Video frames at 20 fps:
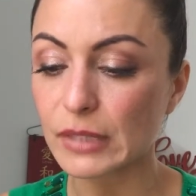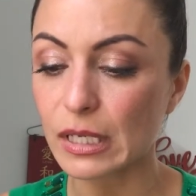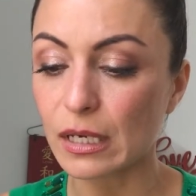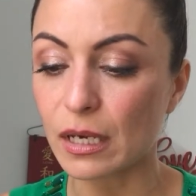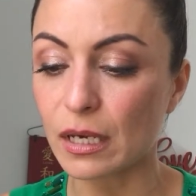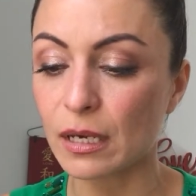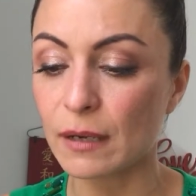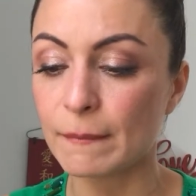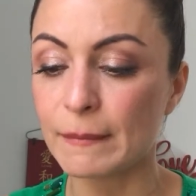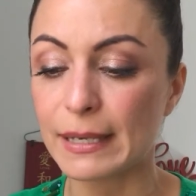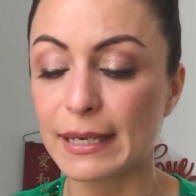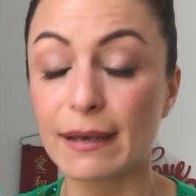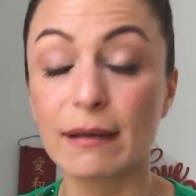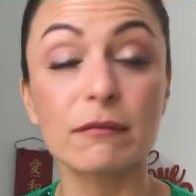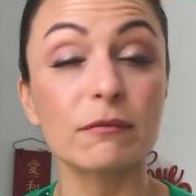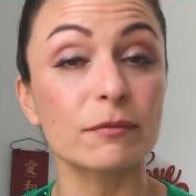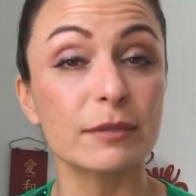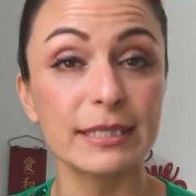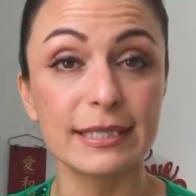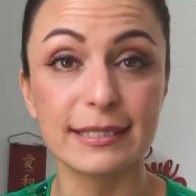Um,
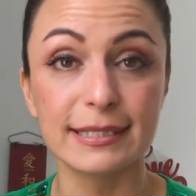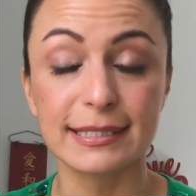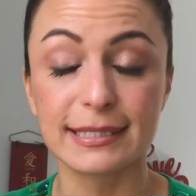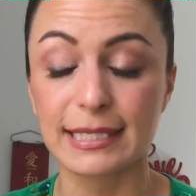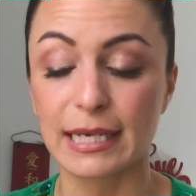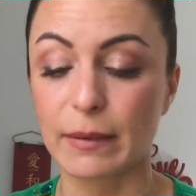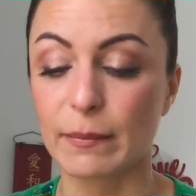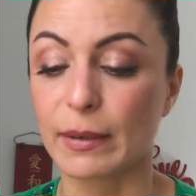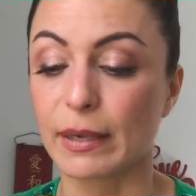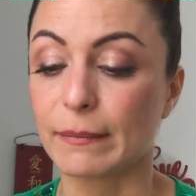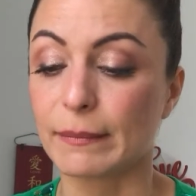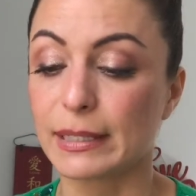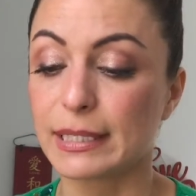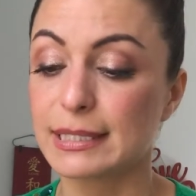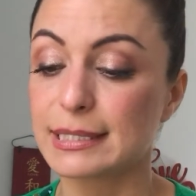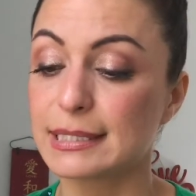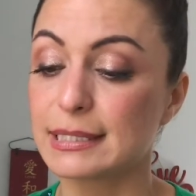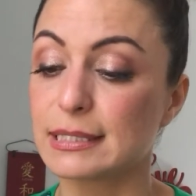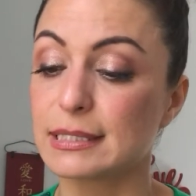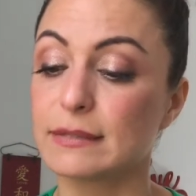I'll read the statement
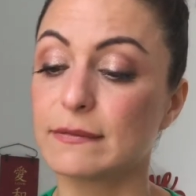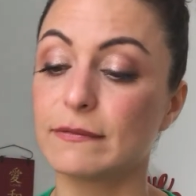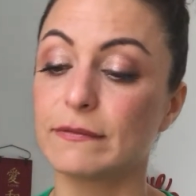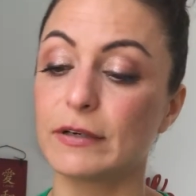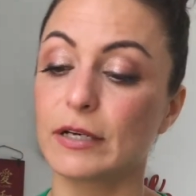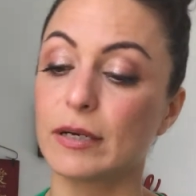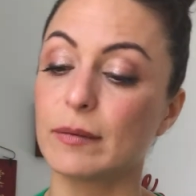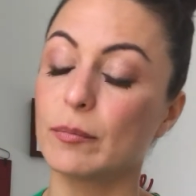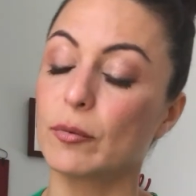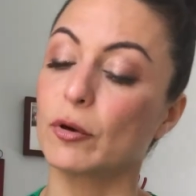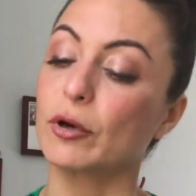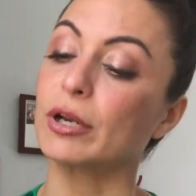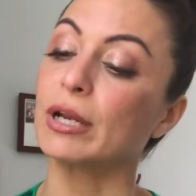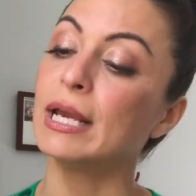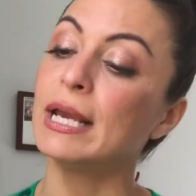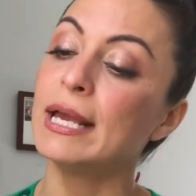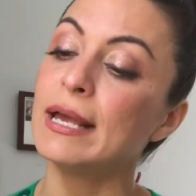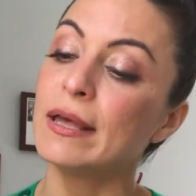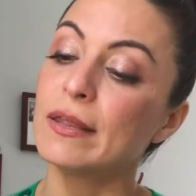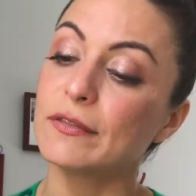because it's very important.
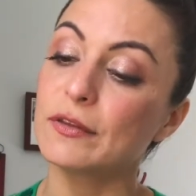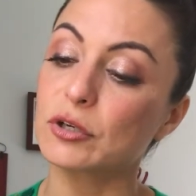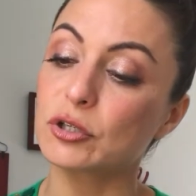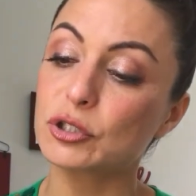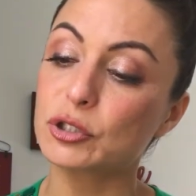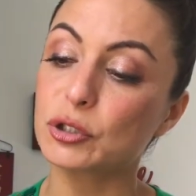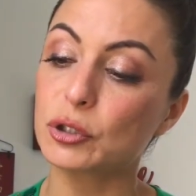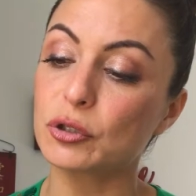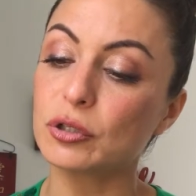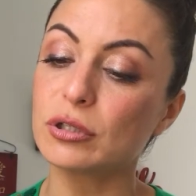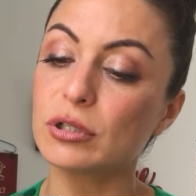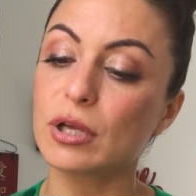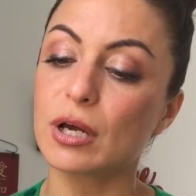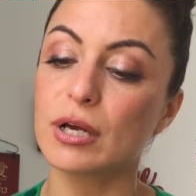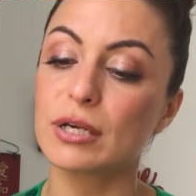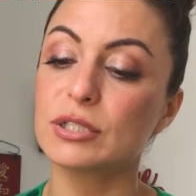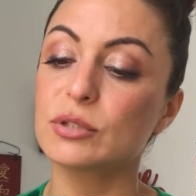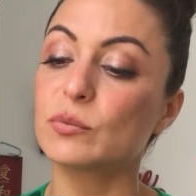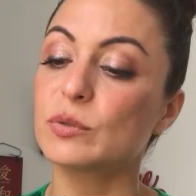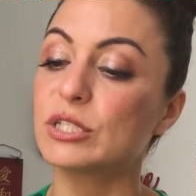There are certain
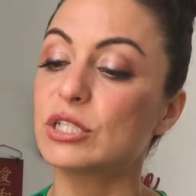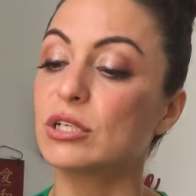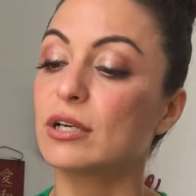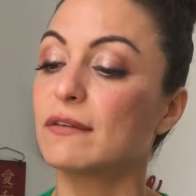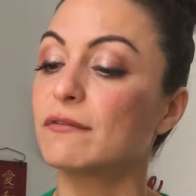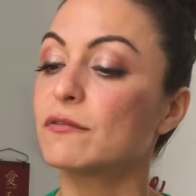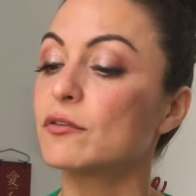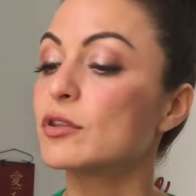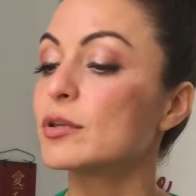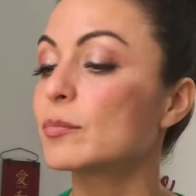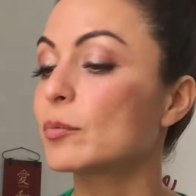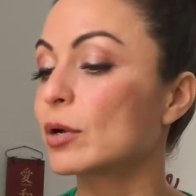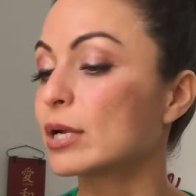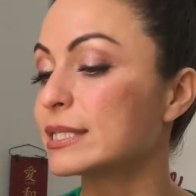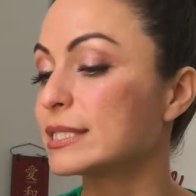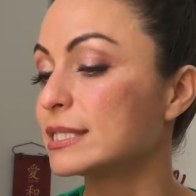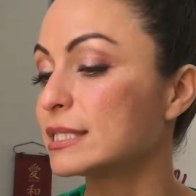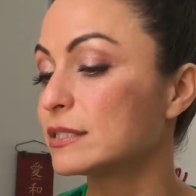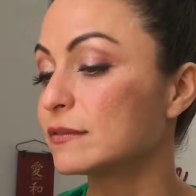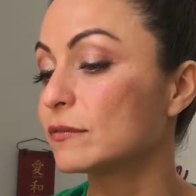laws which govern the
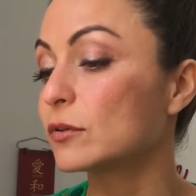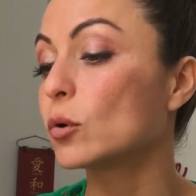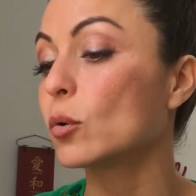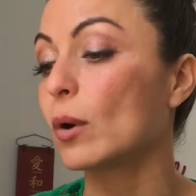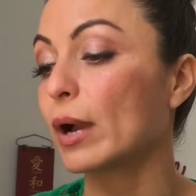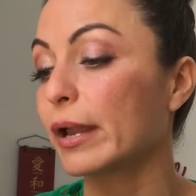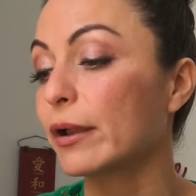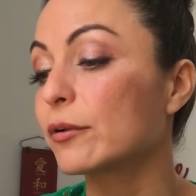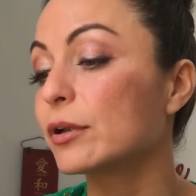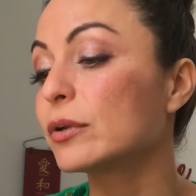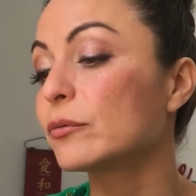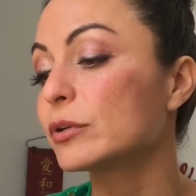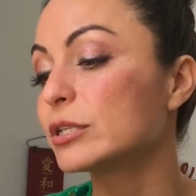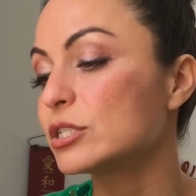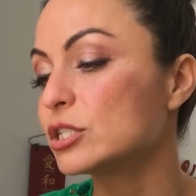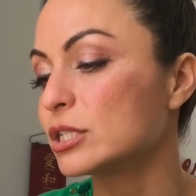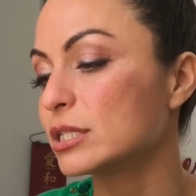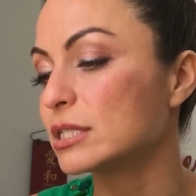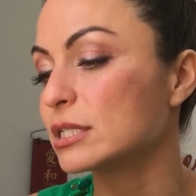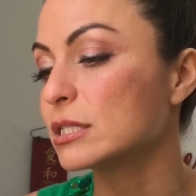process of acquiring
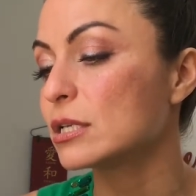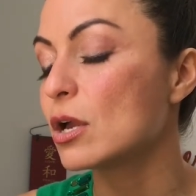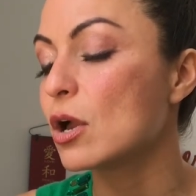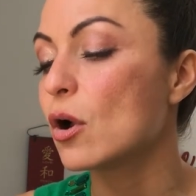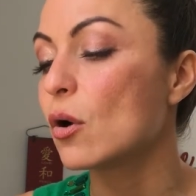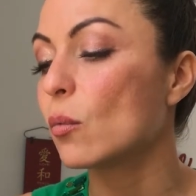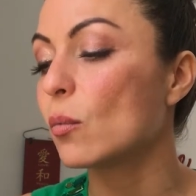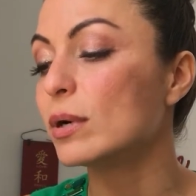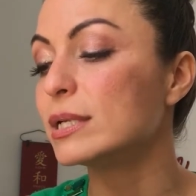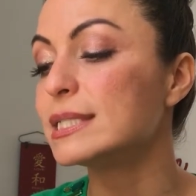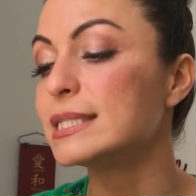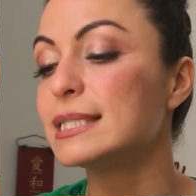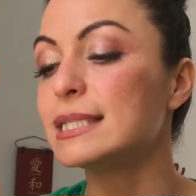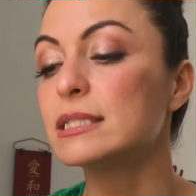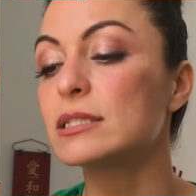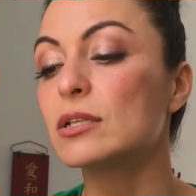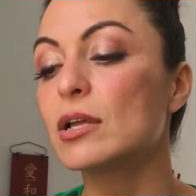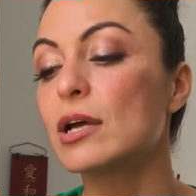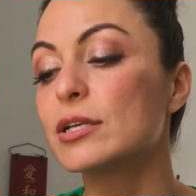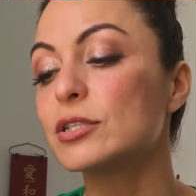riches. Once
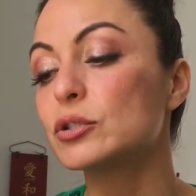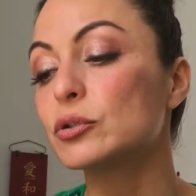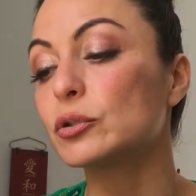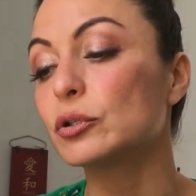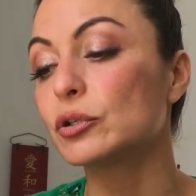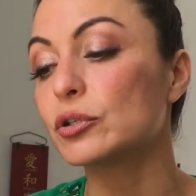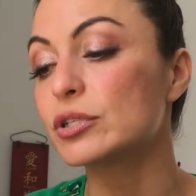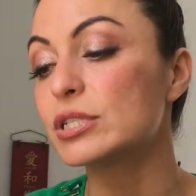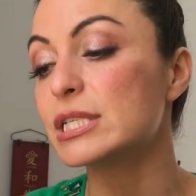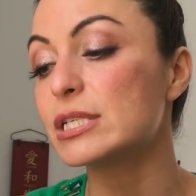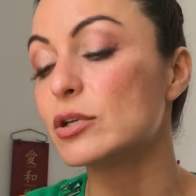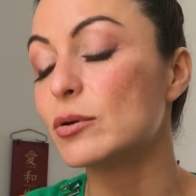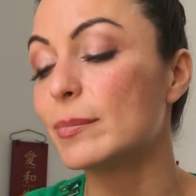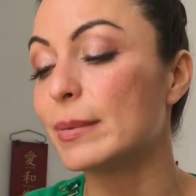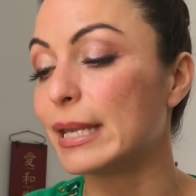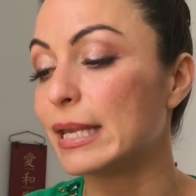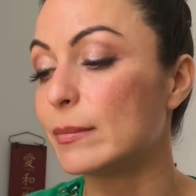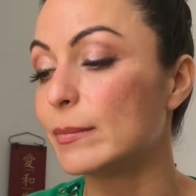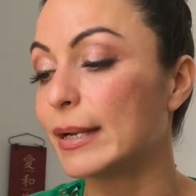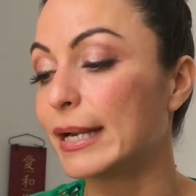these laws are learned and
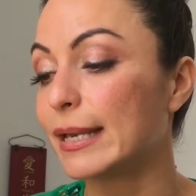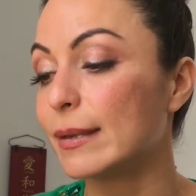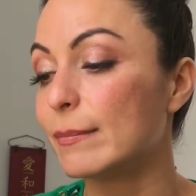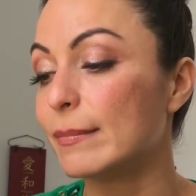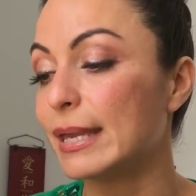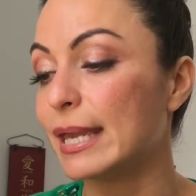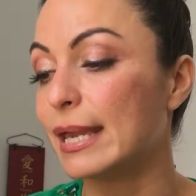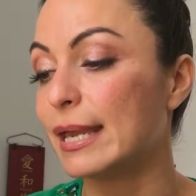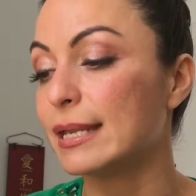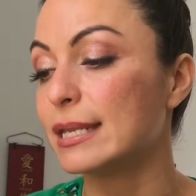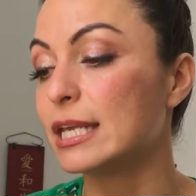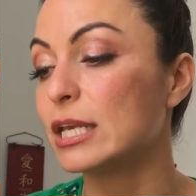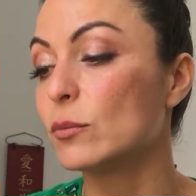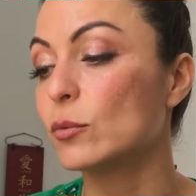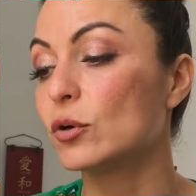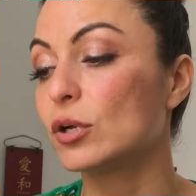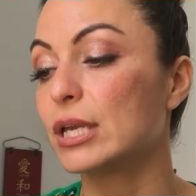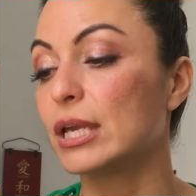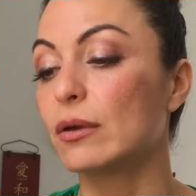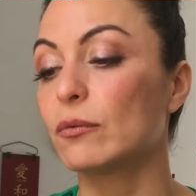obeyed by a man, he
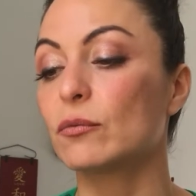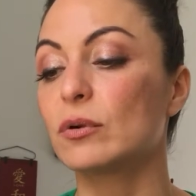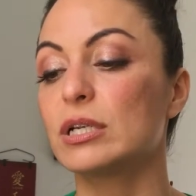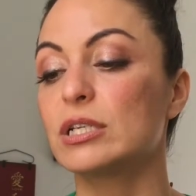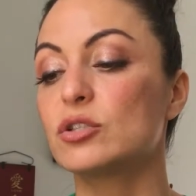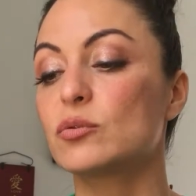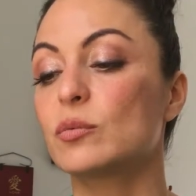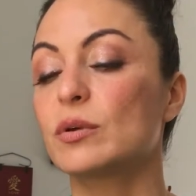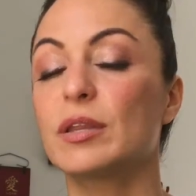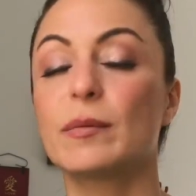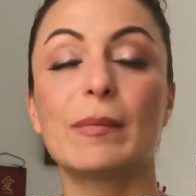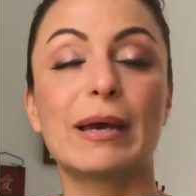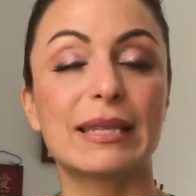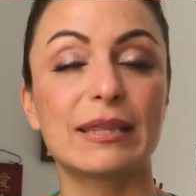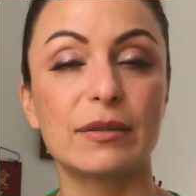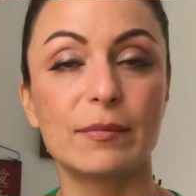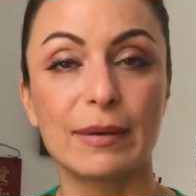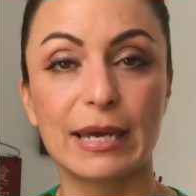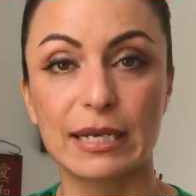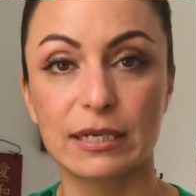will get rich with
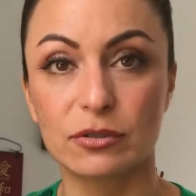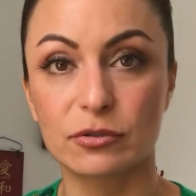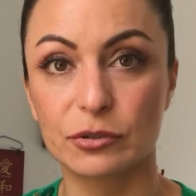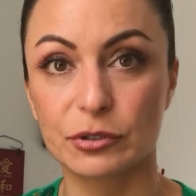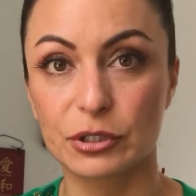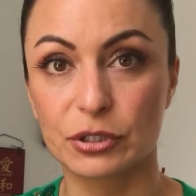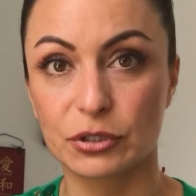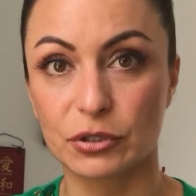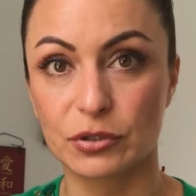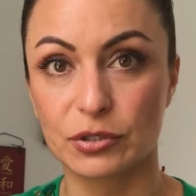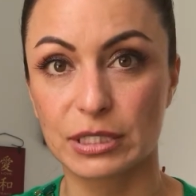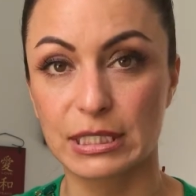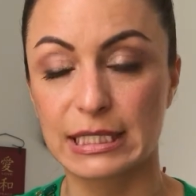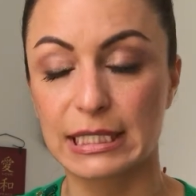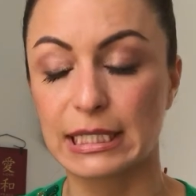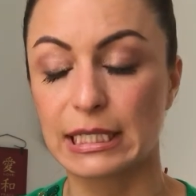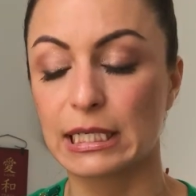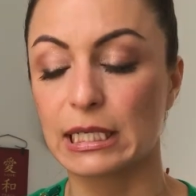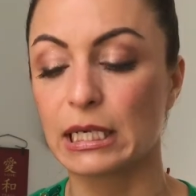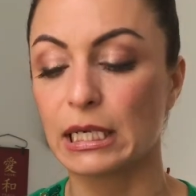mathematical
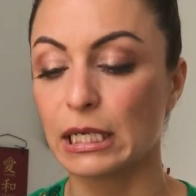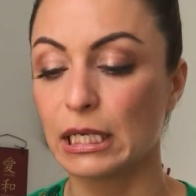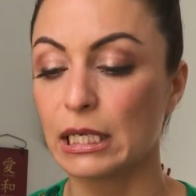certainty.